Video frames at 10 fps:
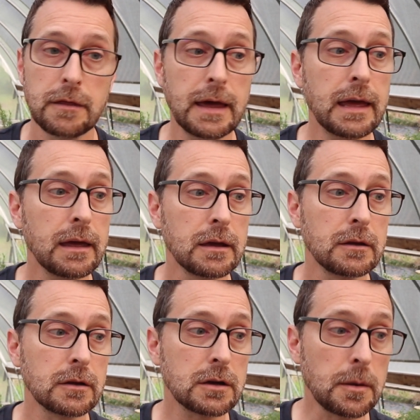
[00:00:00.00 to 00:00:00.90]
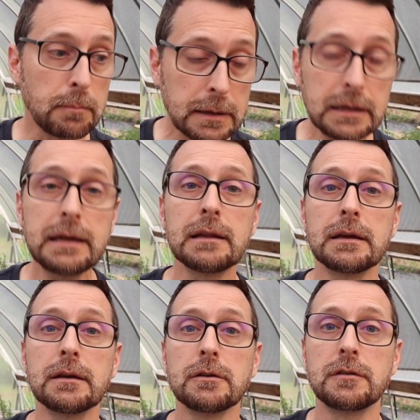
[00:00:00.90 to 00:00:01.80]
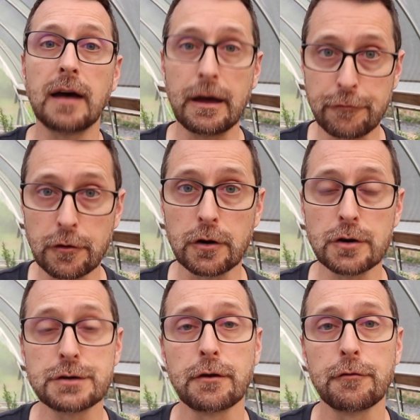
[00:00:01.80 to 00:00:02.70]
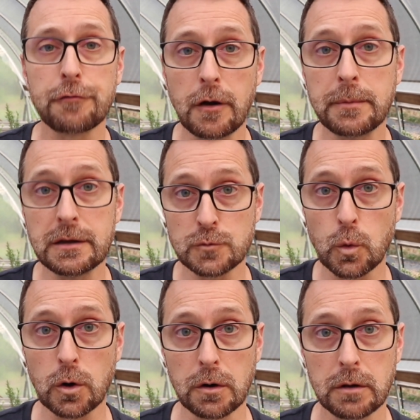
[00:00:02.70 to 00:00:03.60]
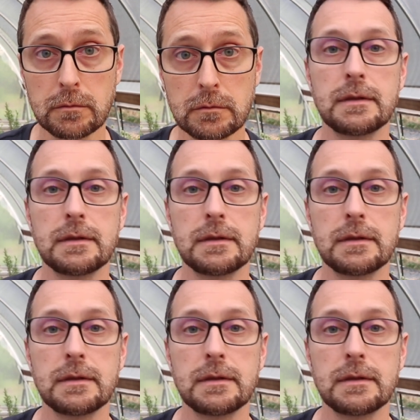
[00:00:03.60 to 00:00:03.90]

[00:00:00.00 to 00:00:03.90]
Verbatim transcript: They completely diverge from His Word.